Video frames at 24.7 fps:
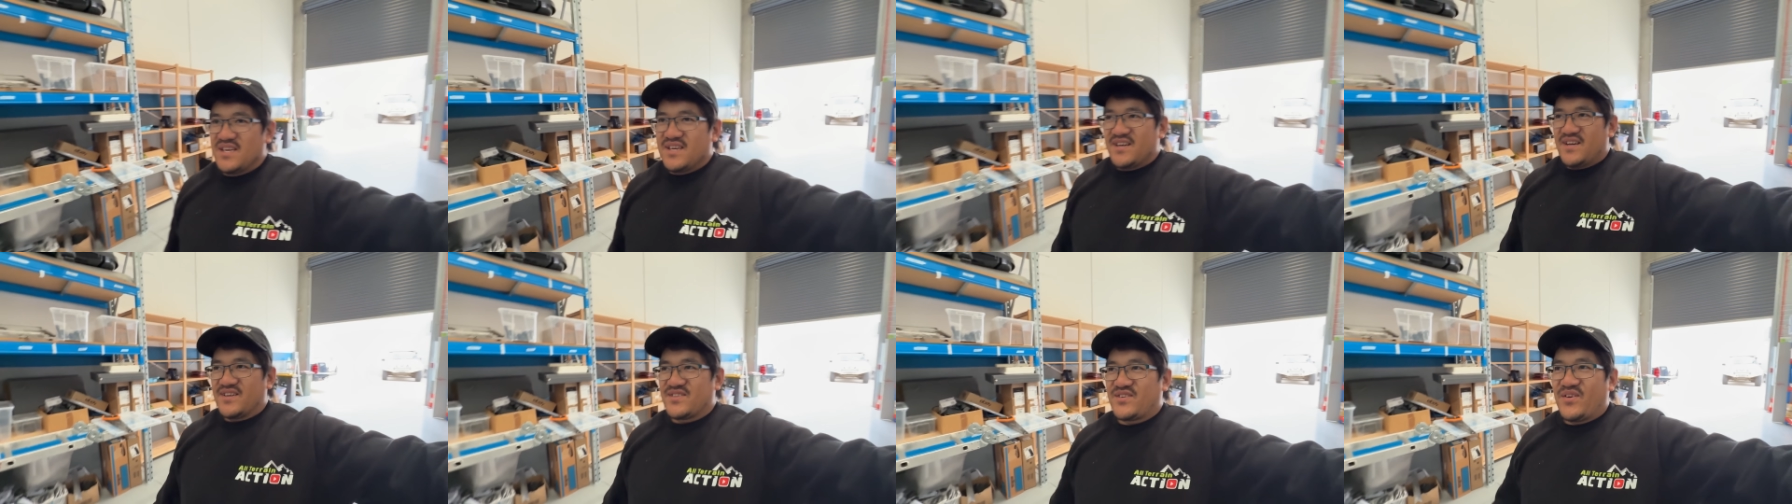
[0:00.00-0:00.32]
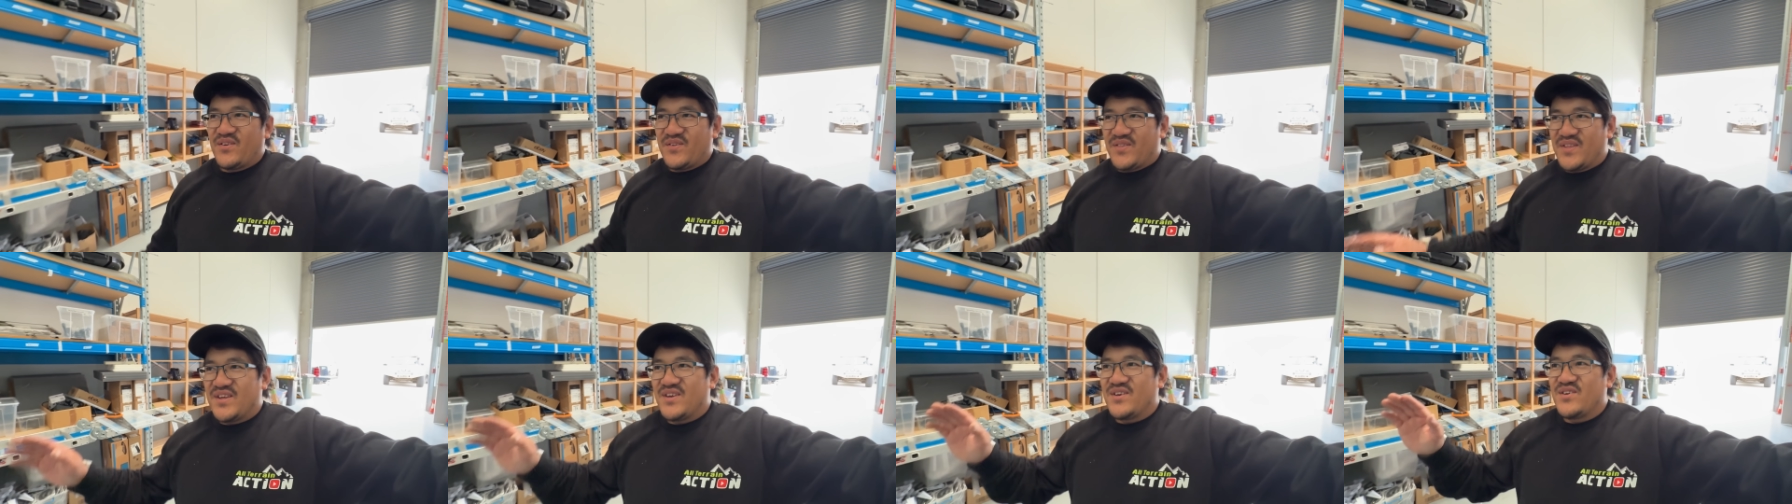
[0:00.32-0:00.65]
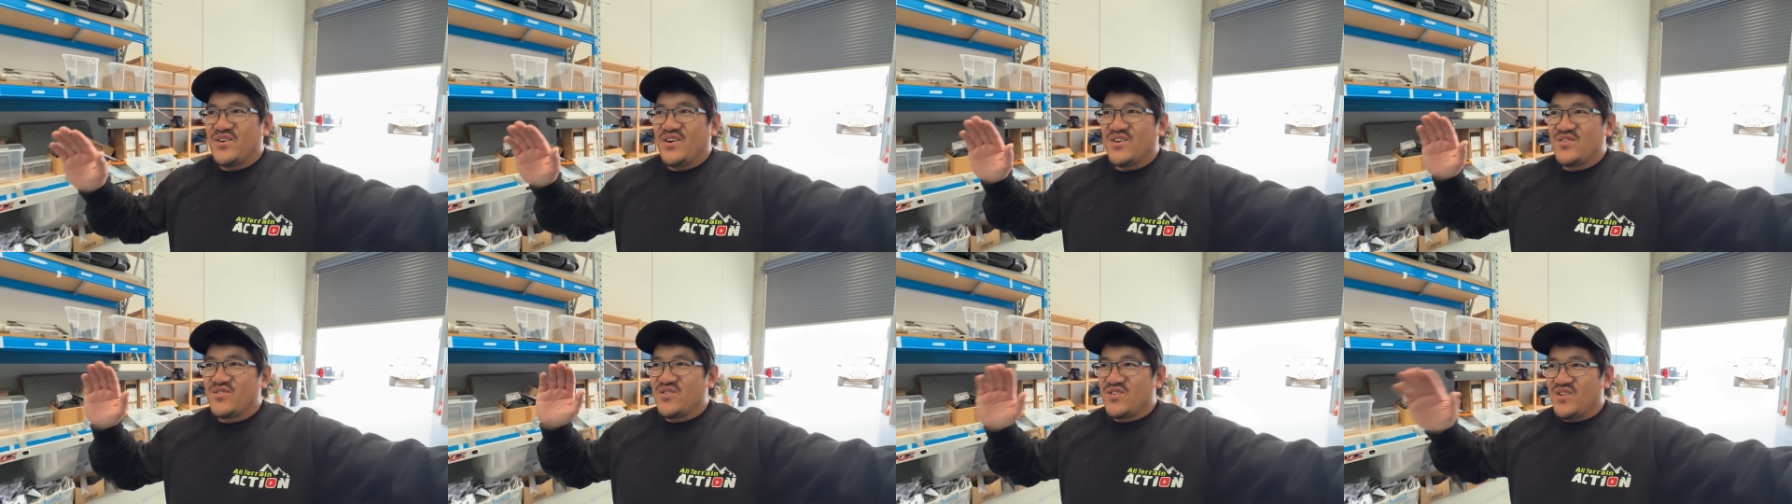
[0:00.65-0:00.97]
I don't think you
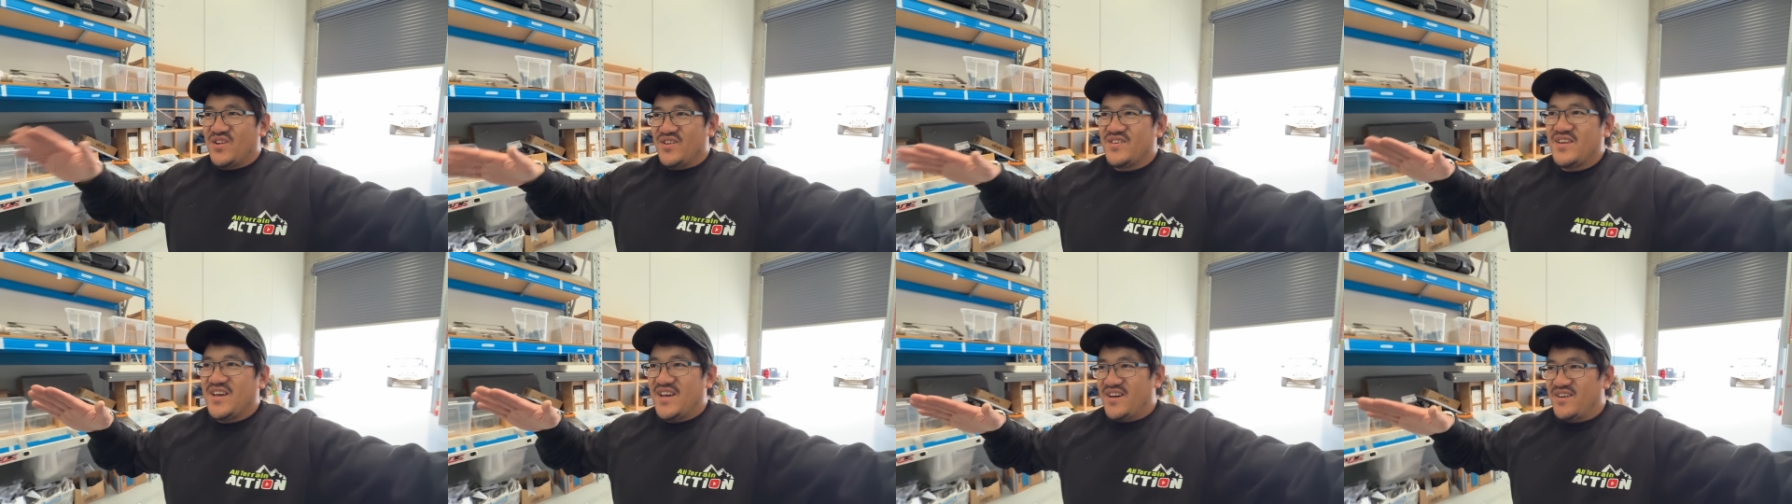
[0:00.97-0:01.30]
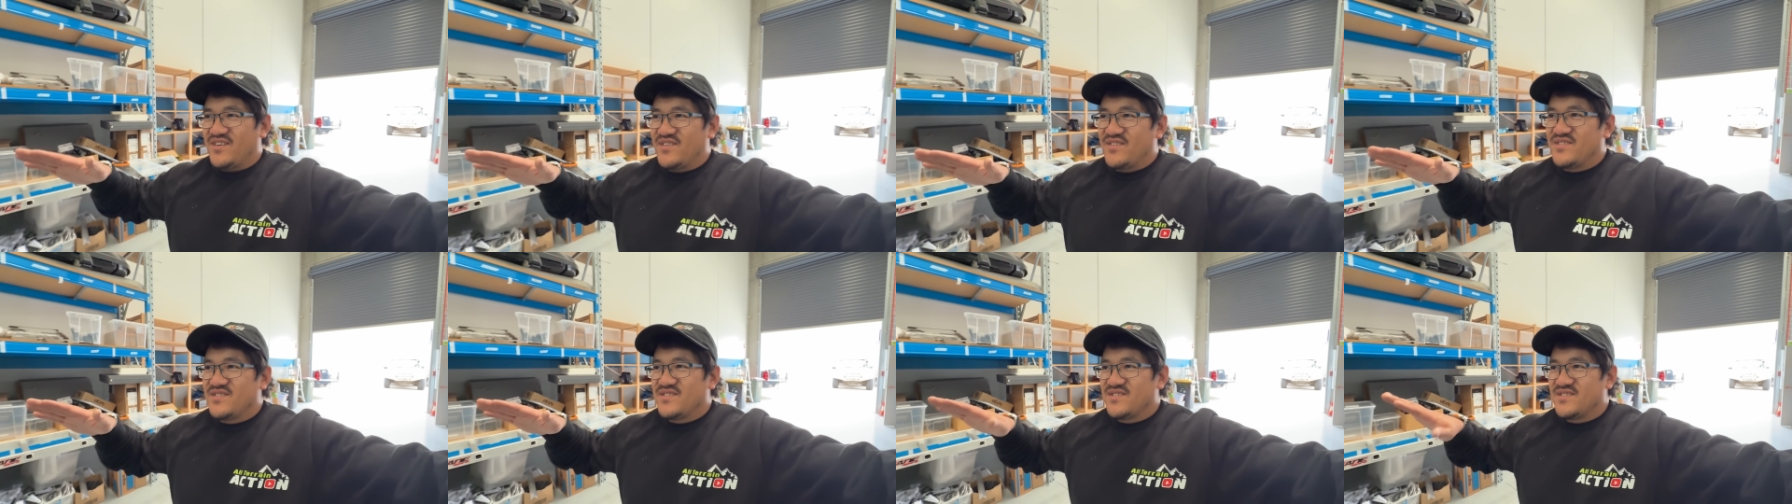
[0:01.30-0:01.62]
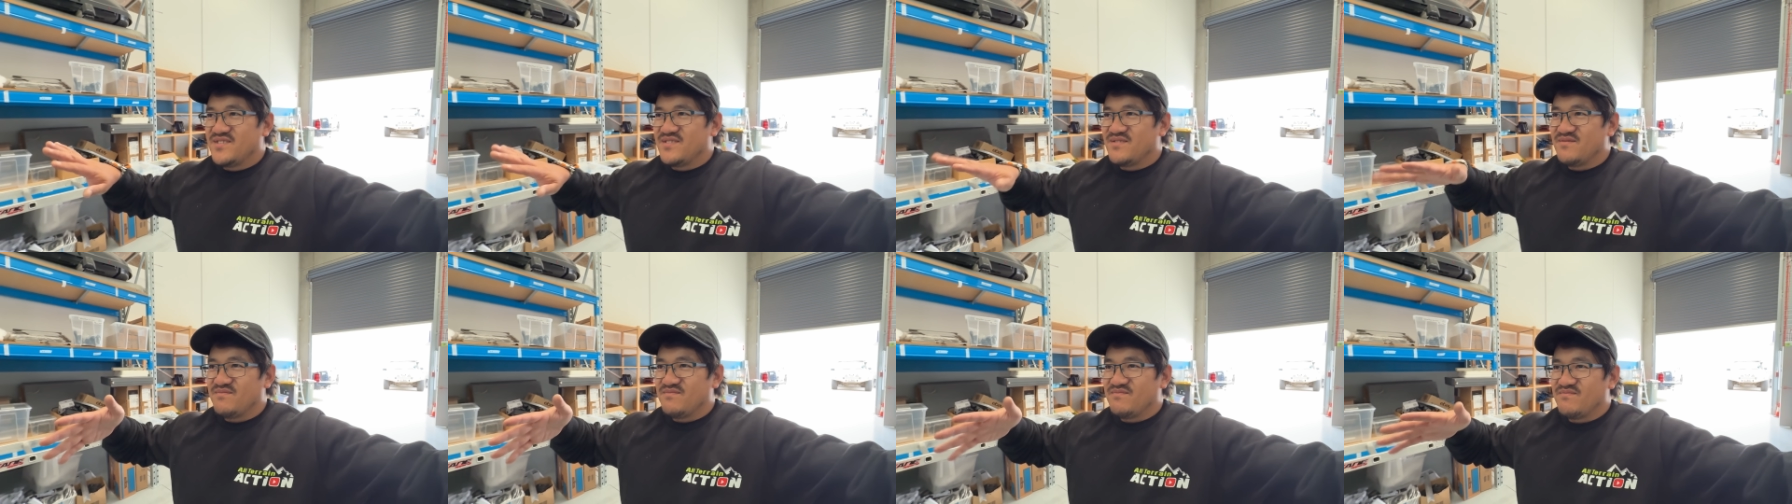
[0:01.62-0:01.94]
guys realise how
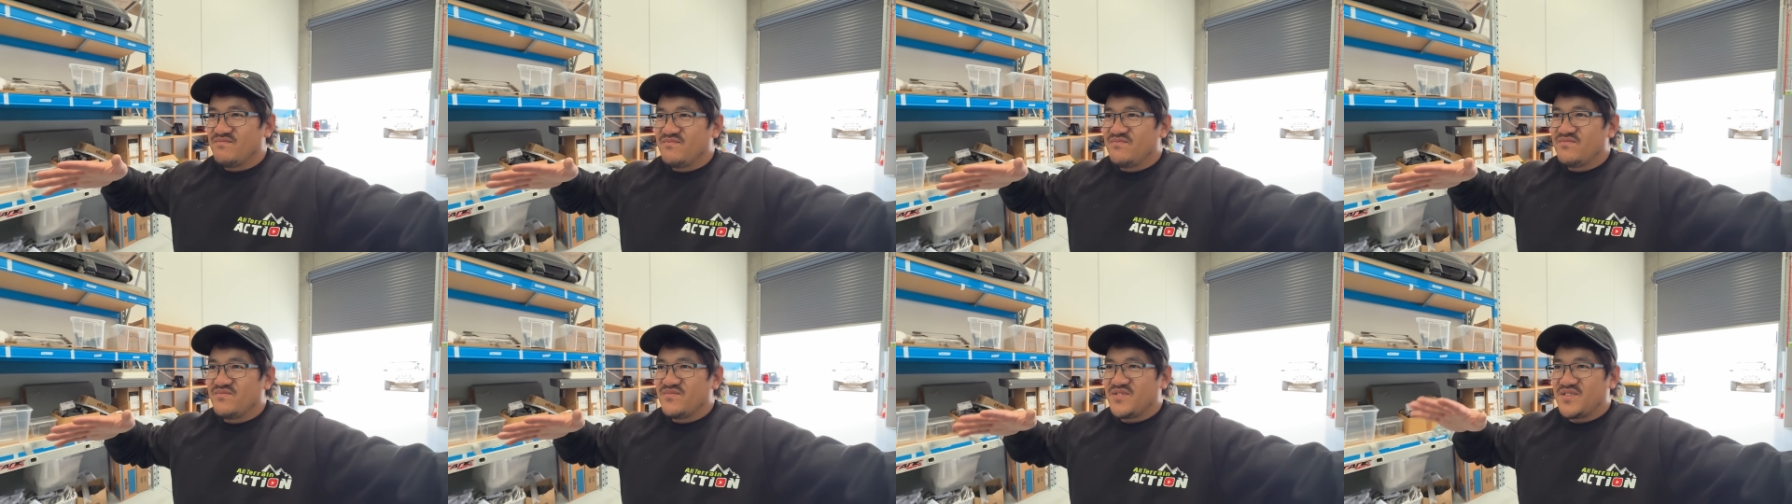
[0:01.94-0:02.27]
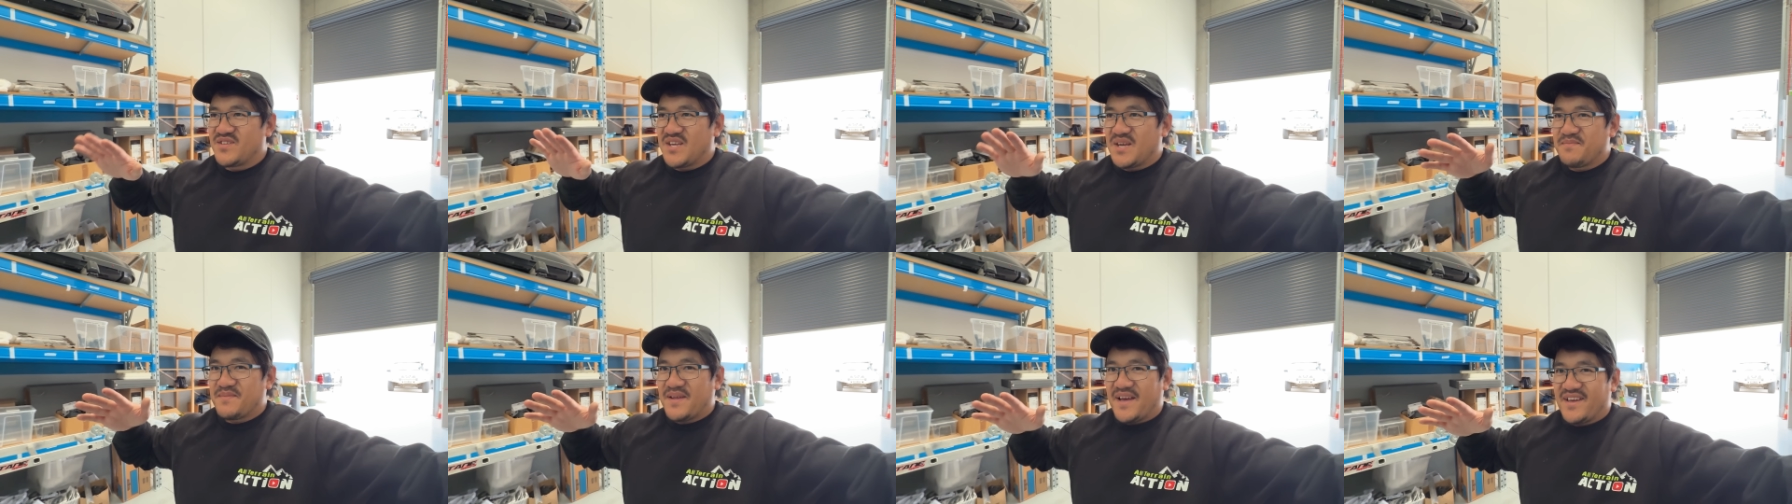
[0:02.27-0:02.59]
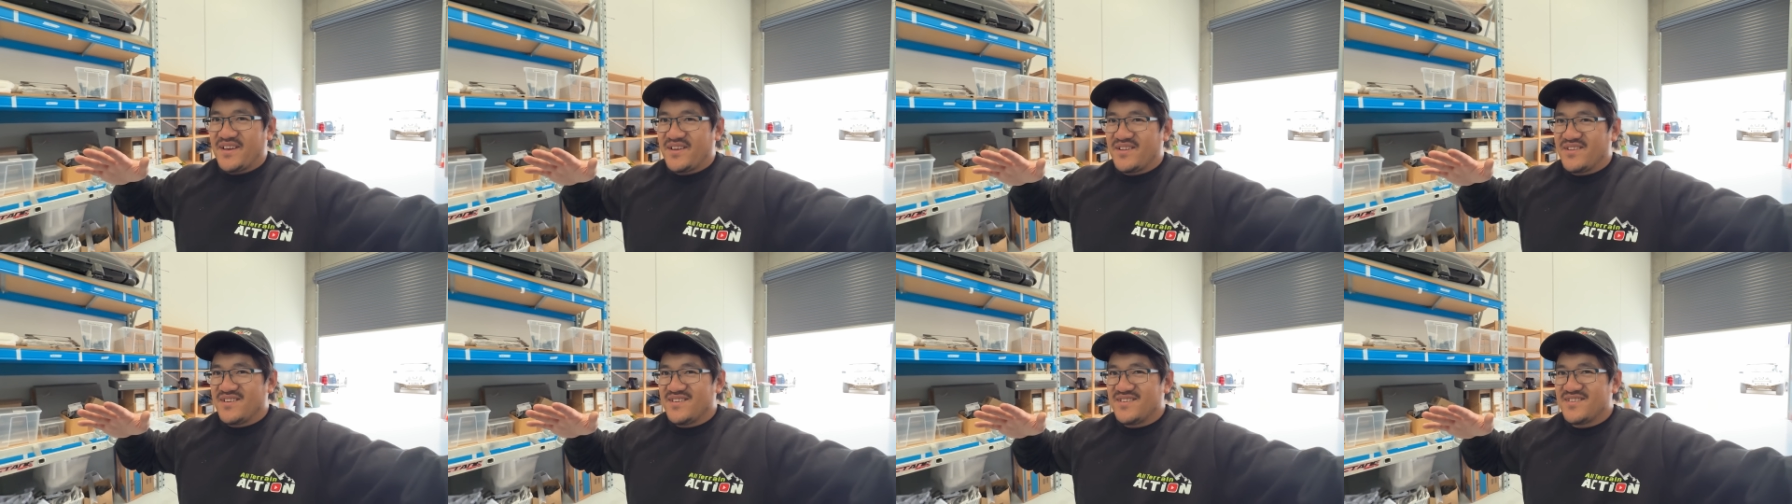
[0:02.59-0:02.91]
steep that
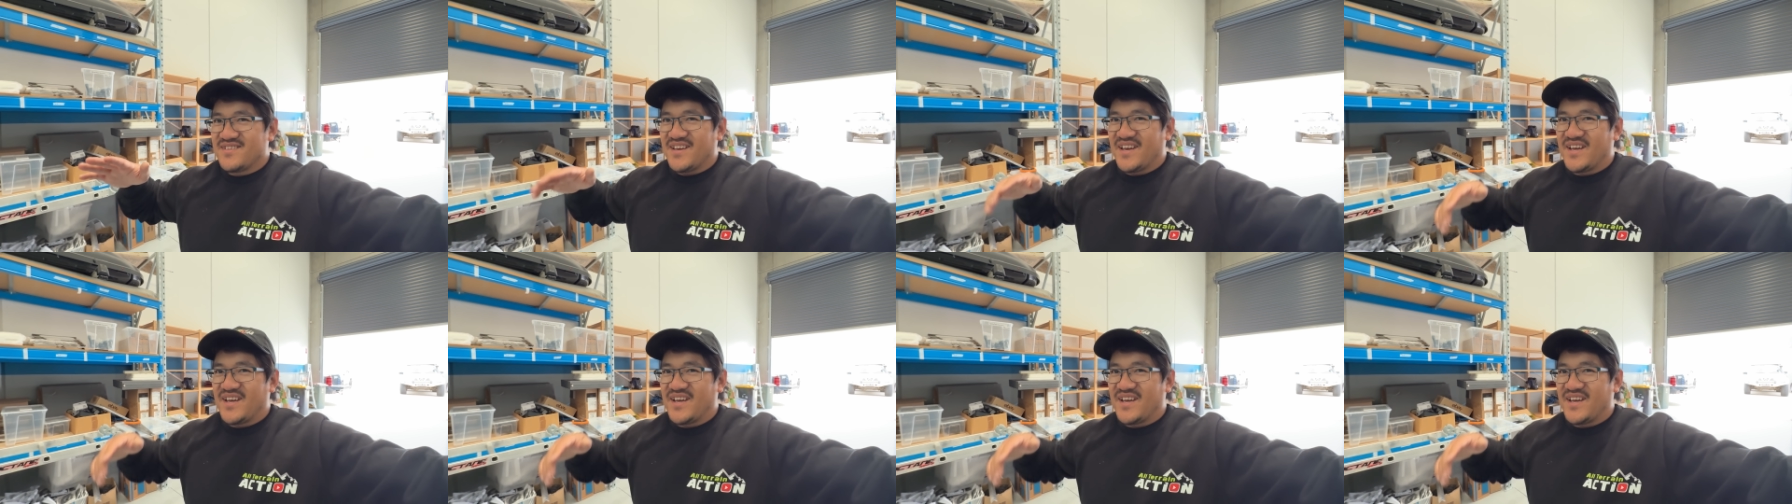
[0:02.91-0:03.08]
hill is.